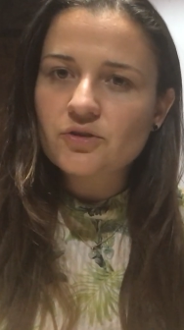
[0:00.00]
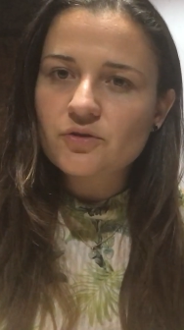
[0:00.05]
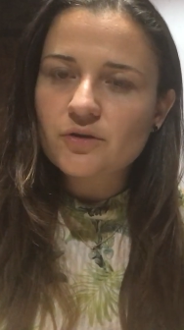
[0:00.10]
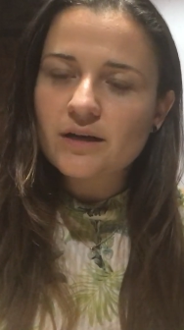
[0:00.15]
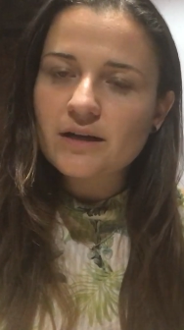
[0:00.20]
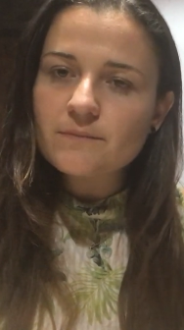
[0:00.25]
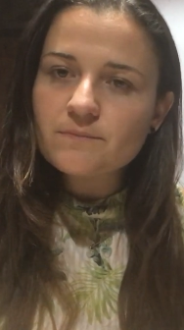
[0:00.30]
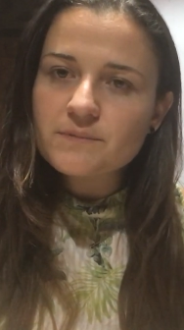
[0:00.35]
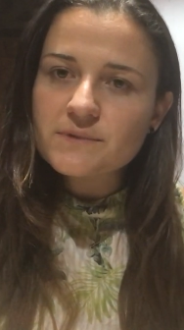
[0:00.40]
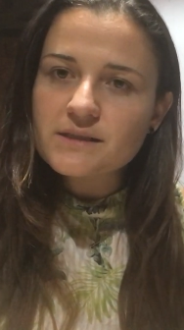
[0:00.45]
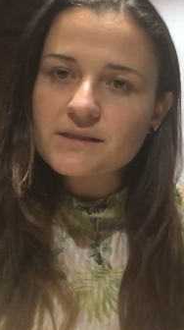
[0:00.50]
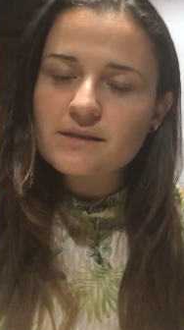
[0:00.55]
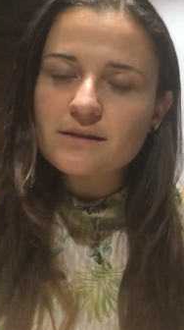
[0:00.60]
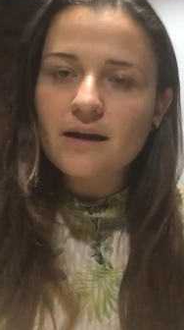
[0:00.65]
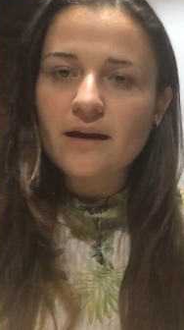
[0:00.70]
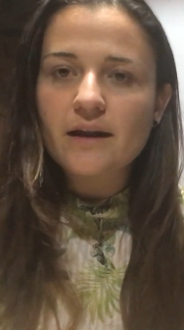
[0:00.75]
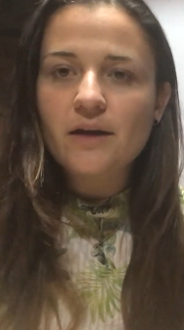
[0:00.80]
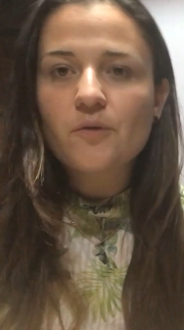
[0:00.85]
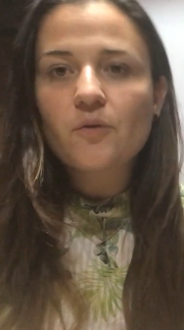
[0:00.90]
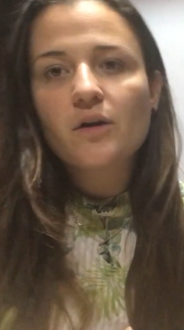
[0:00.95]
trips
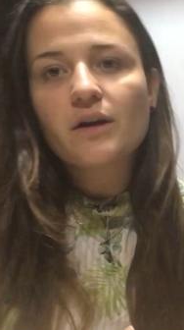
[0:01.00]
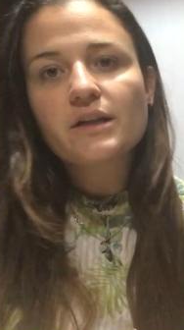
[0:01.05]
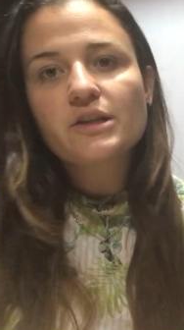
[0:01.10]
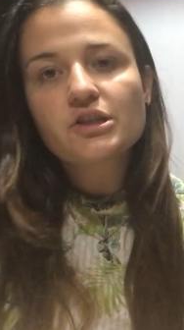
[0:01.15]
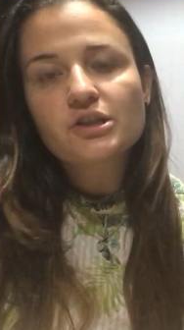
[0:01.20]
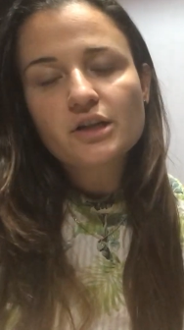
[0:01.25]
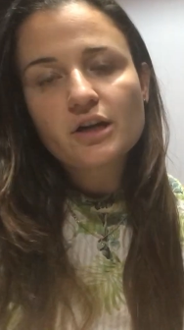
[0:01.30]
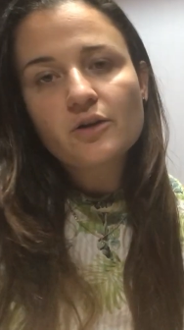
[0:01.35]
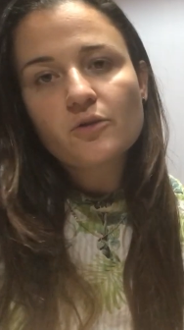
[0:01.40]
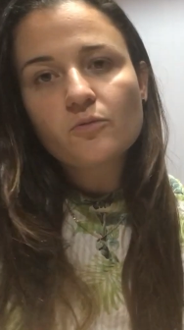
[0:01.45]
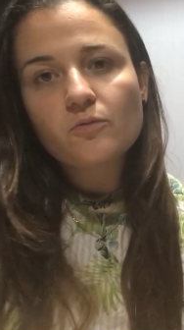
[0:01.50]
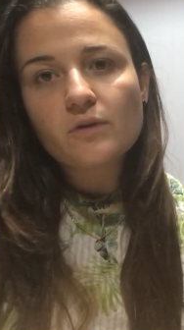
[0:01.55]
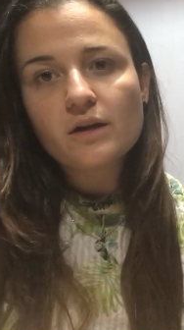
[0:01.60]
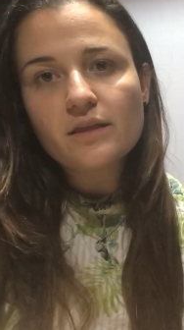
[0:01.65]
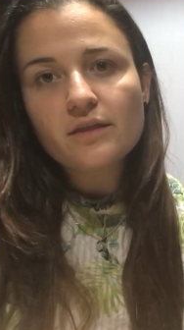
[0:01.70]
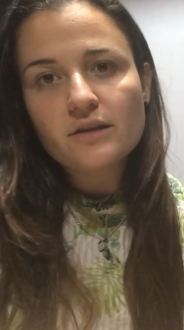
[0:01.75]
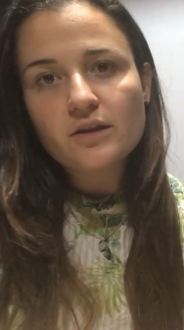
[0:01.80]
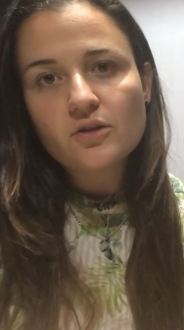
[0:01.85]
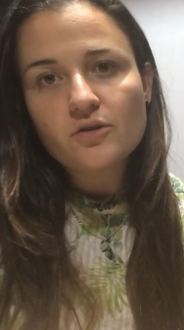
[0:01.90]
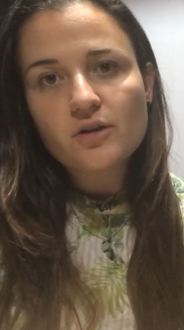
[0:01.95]
that I want to share
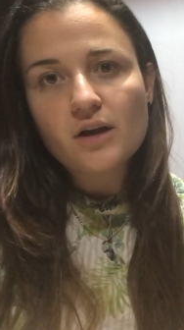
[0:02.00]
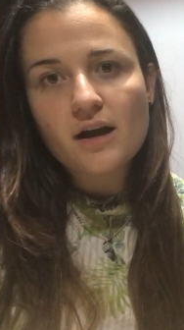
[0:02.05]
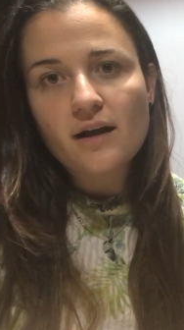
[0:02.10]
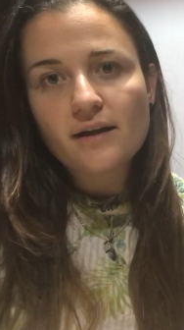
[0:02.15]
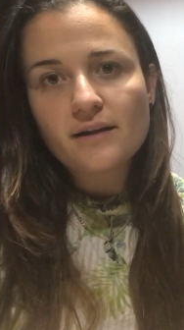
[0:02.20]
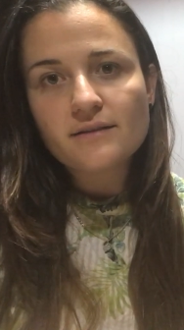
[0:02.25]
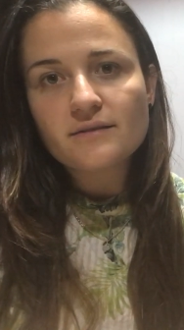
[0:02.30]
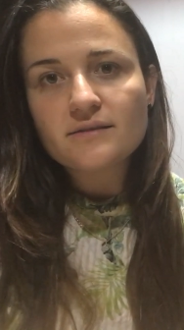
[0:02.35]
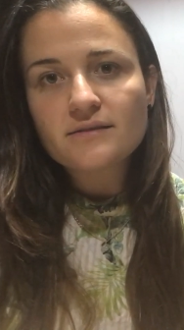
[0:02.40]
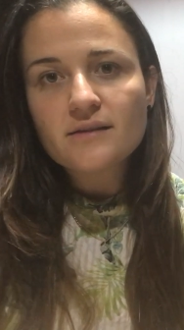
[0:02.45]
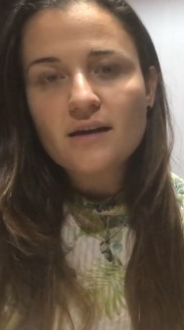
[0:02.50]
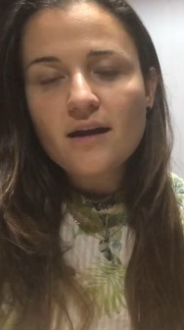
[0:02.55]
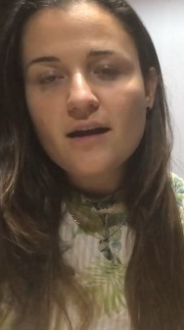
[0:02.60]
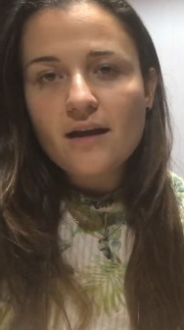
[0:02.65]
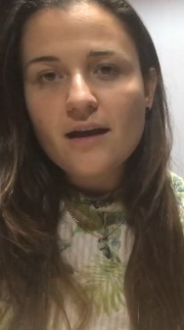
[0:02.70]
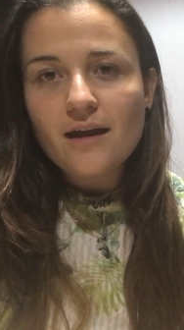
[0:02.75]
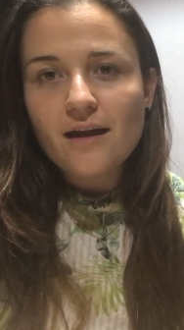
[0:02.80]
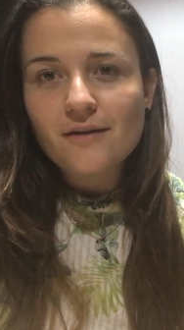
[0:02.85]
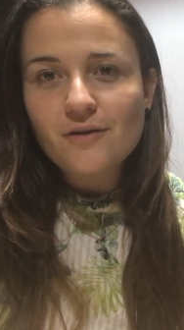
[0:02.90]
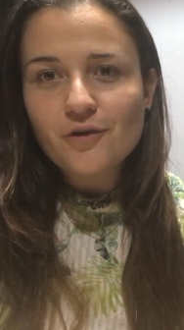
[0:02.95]
with you guys,
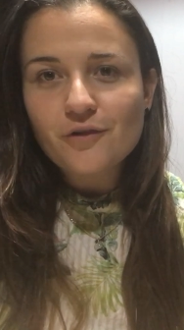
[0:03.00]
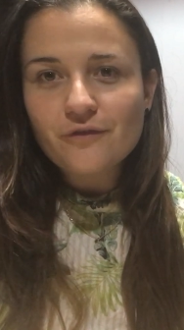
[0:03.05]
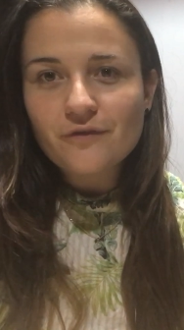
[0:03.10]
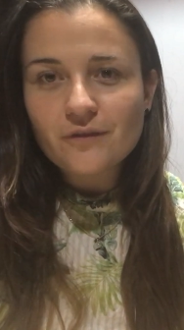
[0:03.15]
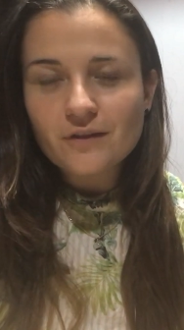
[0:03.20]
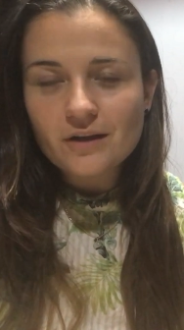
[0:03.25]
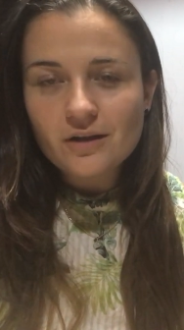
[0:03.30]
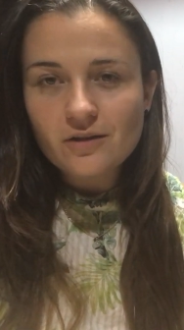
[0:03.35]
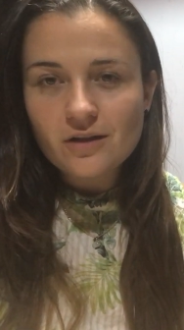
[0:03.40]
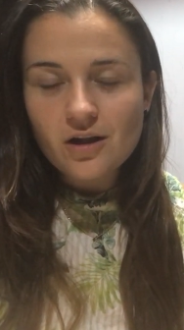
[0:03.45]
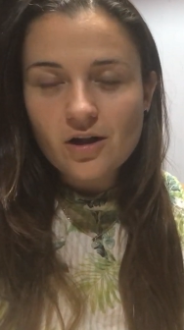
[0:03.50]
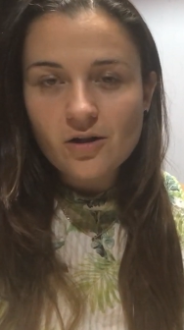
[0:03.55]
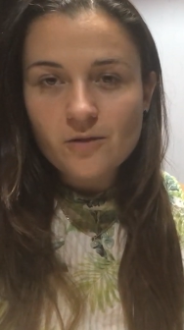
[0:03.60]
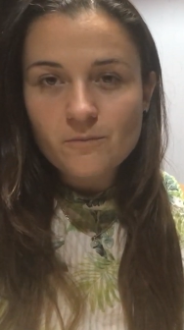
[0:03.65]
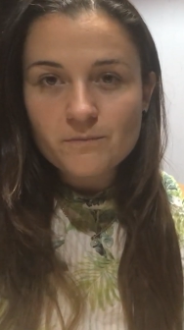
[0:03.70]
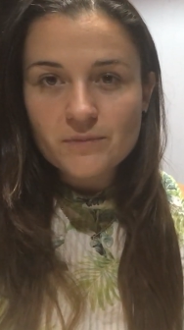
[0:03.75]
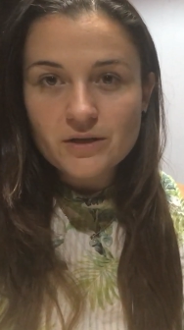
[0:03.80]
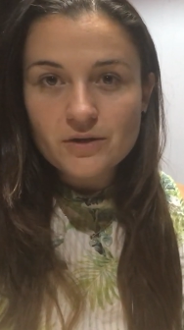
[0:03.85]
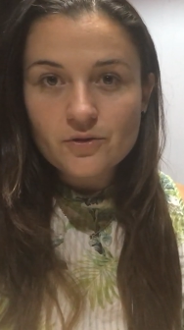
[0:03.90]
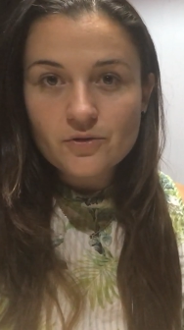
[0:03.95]
and hopefully it'll
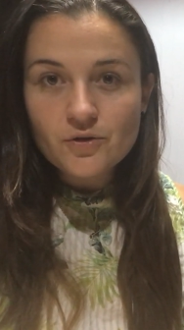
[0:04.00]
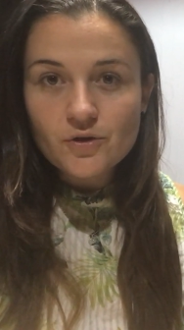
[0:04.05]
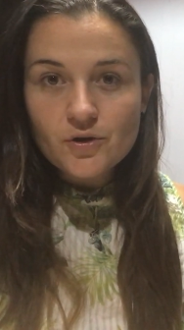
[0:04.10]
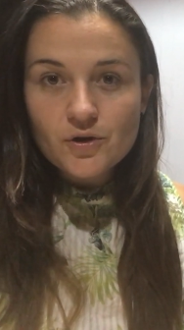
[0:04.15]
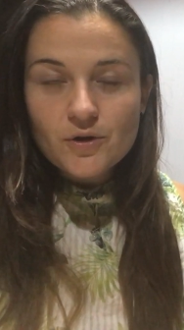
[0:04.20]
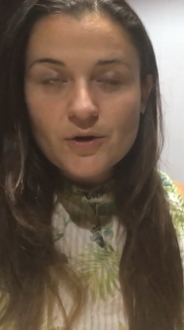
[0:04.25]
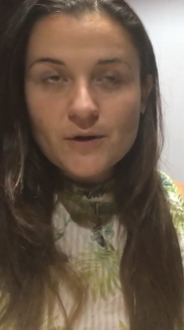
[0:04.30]
help you